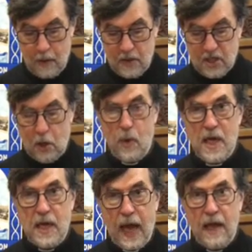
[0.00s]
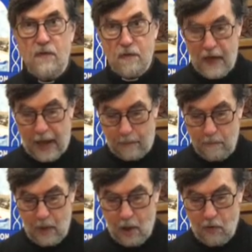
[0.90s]
So he gave
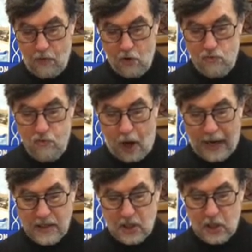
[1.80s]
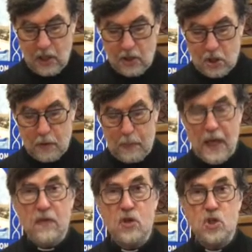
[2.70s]
them the right to be
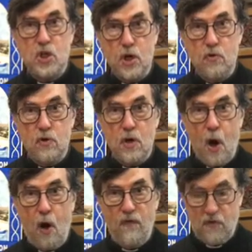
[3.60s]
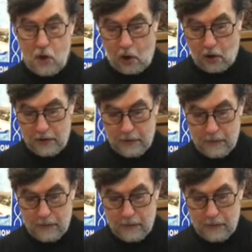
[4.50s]
the children of God.